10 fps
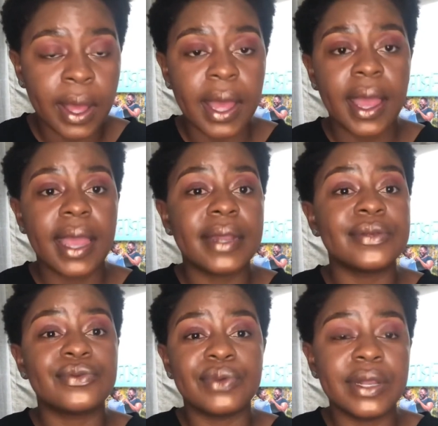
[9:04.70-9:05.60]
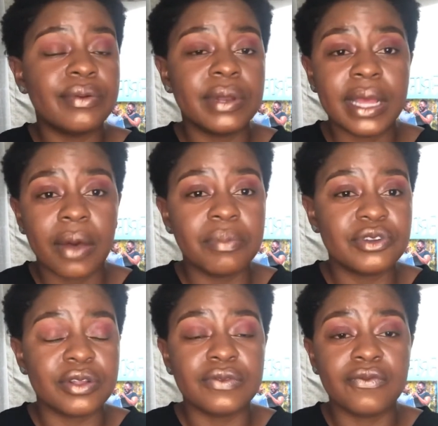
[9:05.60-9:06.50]
It has really, really helped
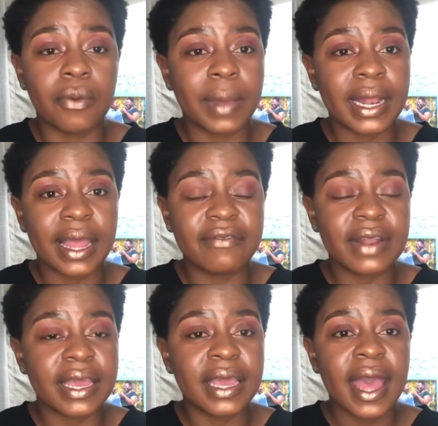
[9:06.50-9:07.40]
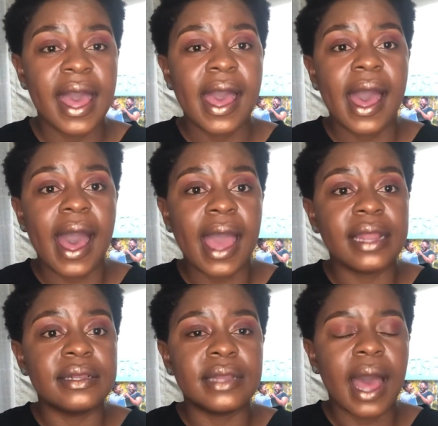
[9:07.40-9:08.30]
transform my life. Like,
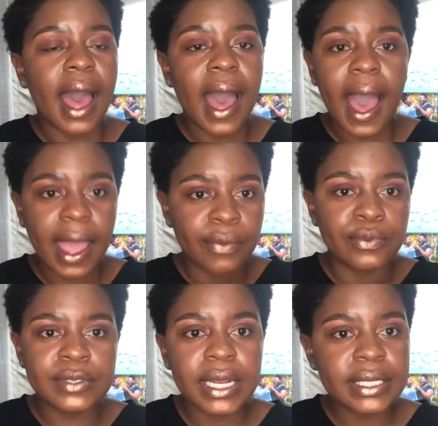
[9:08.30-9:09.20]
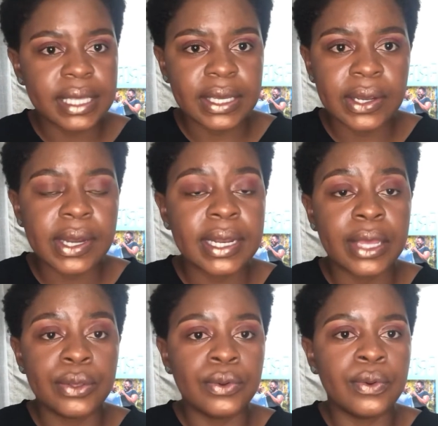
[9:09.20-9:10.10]
I started the year and I
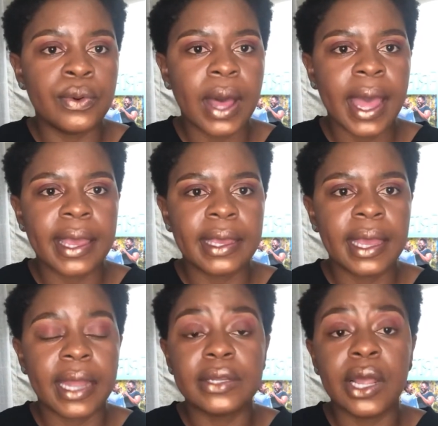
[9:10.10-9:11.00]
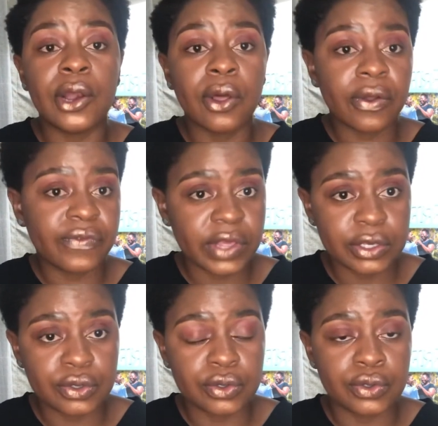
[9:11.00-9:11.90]
knew I had a lot of things to
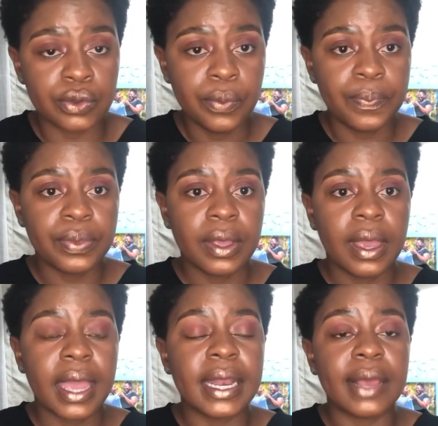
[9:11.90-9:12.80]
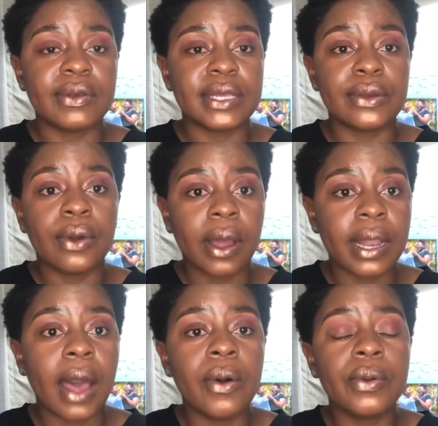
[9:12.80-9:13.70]
do, and I was like, God,
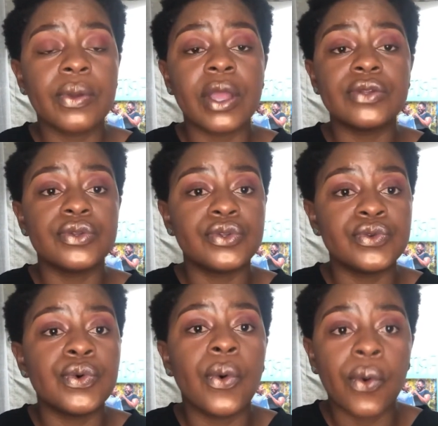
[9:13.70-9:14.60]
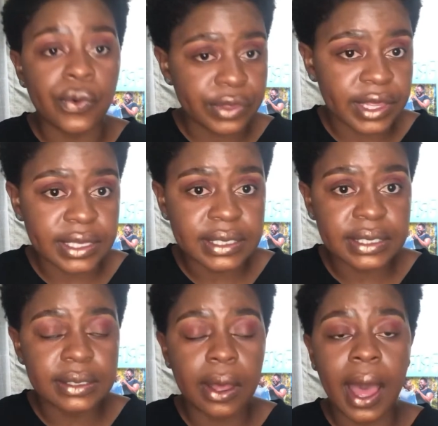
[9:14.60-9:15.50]
how are we going to do all this?
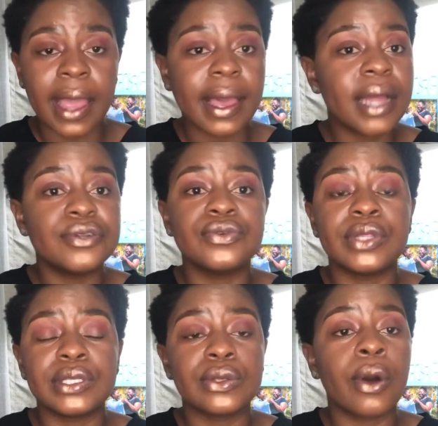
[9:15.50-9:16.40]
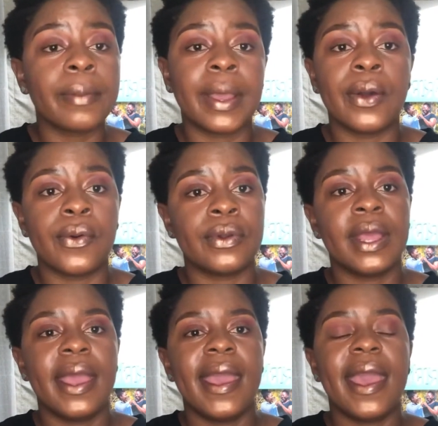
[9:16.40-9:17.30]
I can't do this on my own.
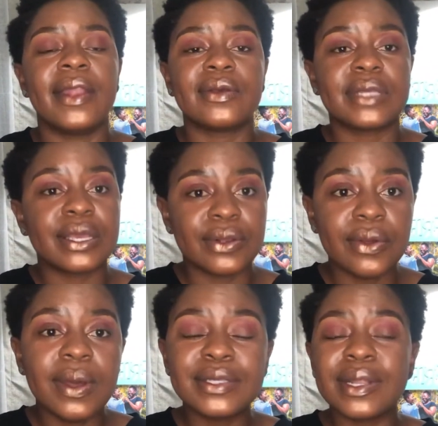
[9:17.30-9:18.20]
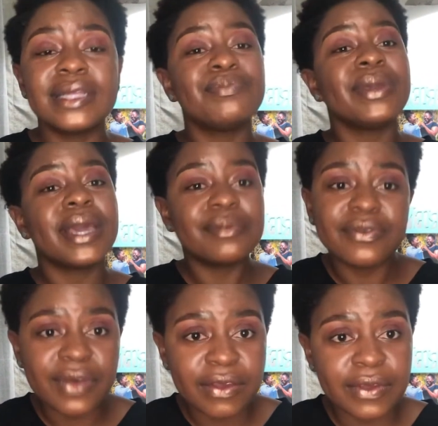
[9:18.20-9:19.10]
And he was like, you know what, so let's pick up the
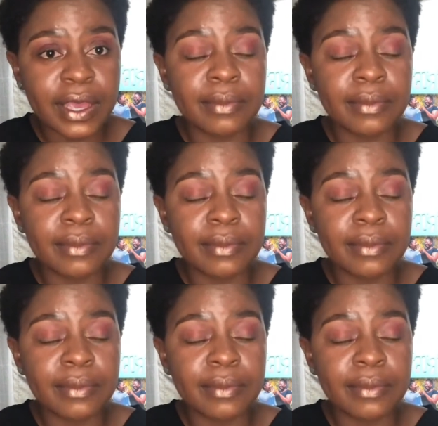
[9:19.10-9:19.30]
5 a.m.